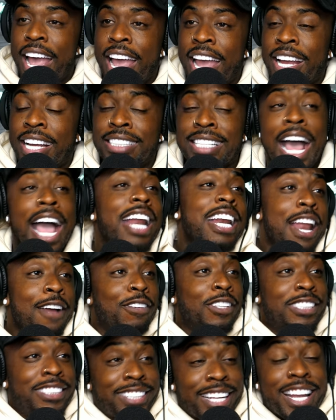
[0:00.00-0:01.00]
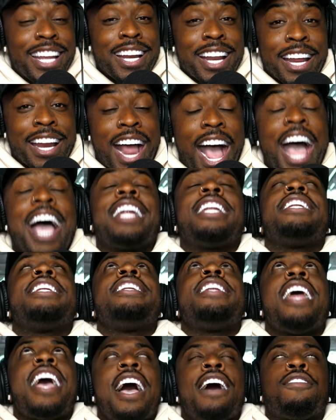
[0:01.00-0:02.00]
And cause I had never seen it. I'd
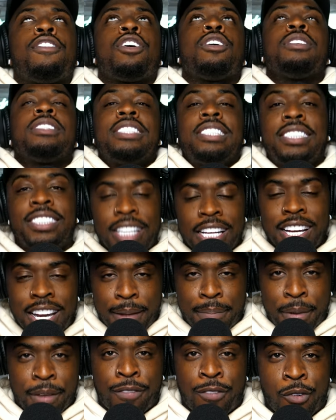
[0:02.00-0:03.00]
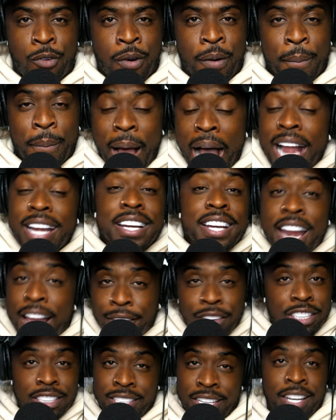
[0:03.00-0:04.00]
never seen it before. I'd
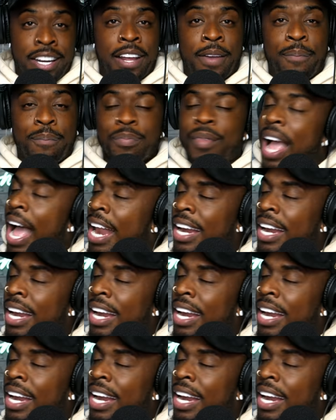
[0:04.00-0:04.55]
never seen it.